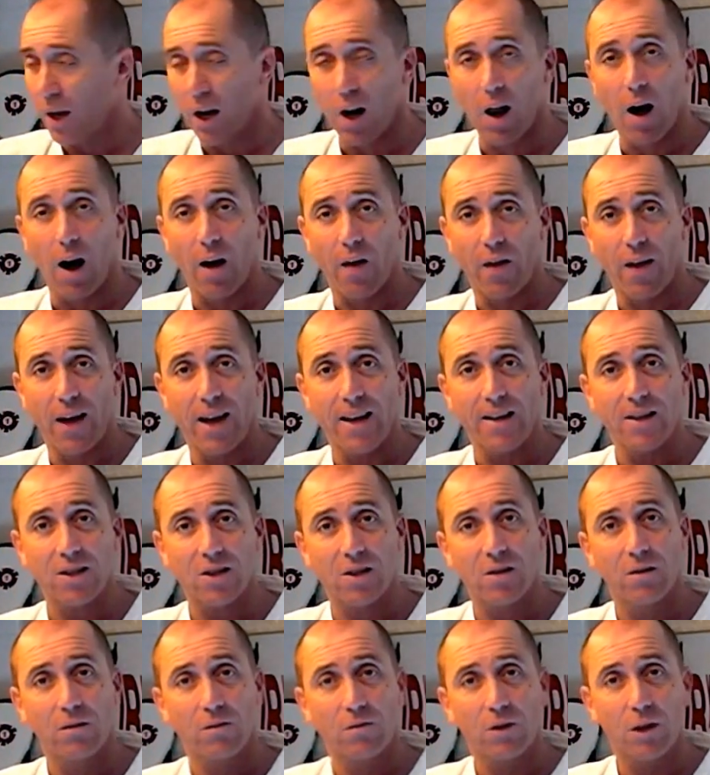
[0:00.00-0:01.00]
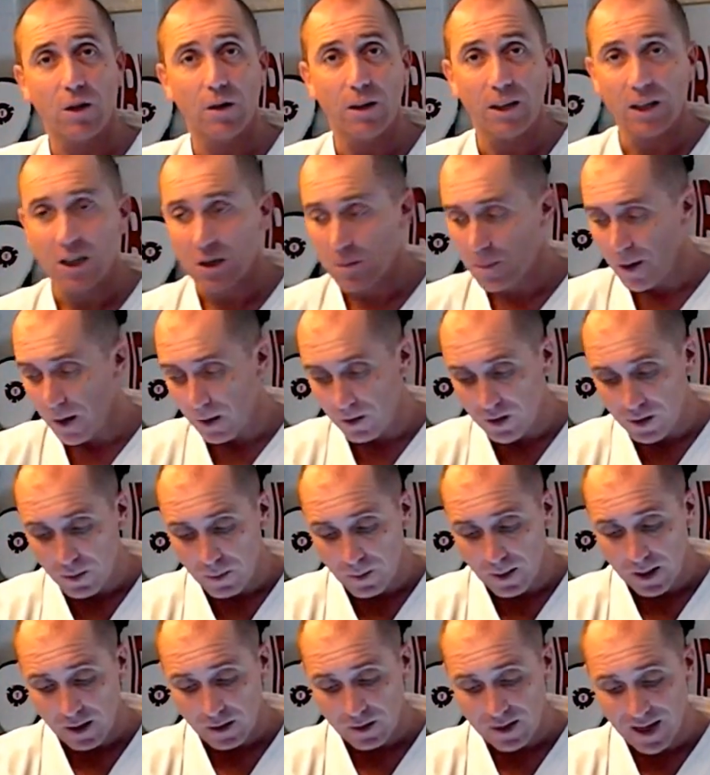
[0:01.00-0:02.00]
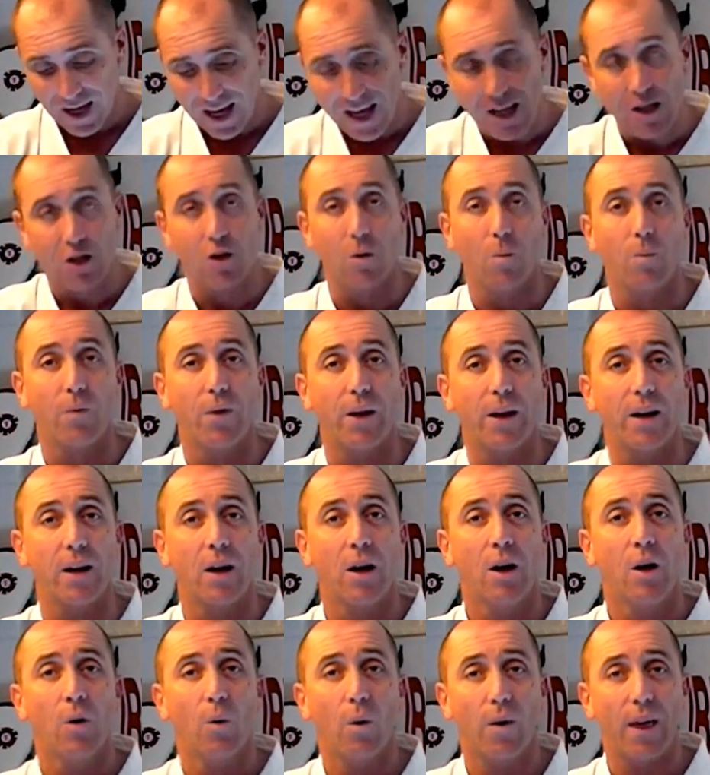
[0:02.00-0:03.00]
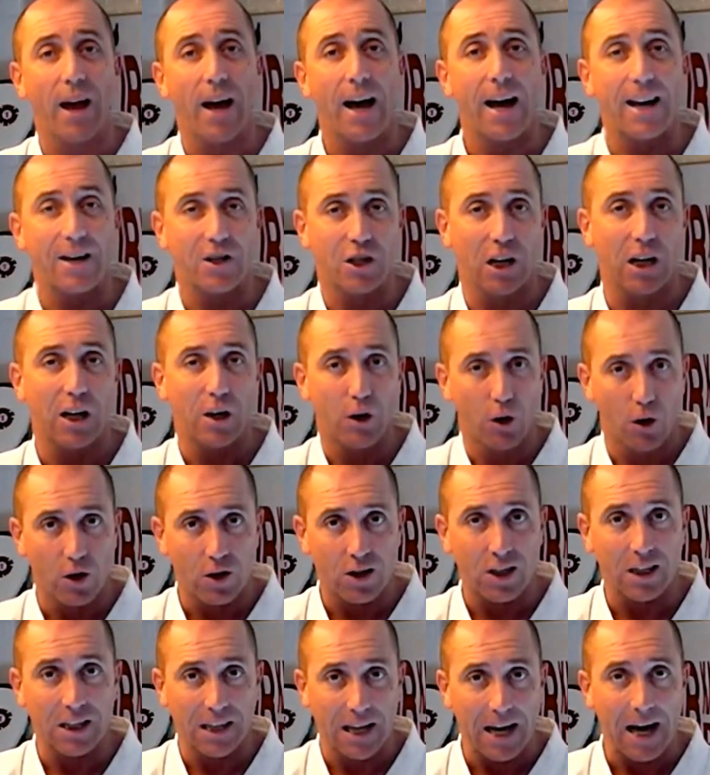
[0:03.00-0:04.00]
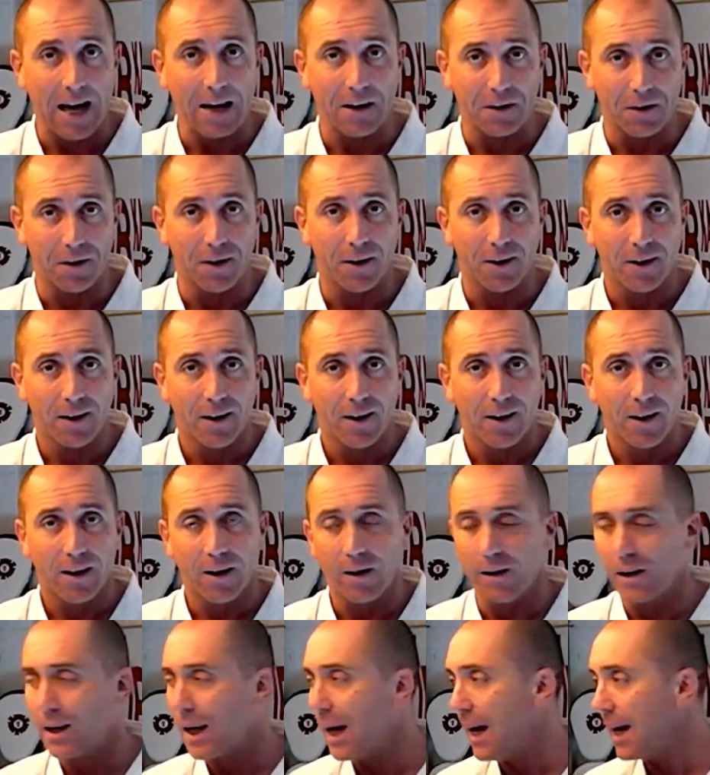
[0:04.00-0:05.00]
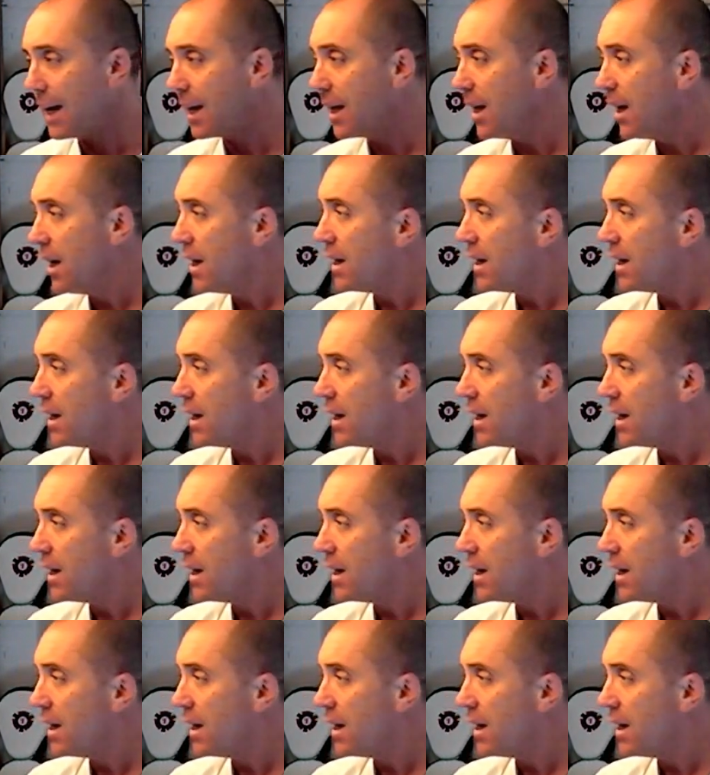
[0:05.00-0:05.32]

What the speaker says: like this, you need to be able to hit something without actually hurting your hand, okay?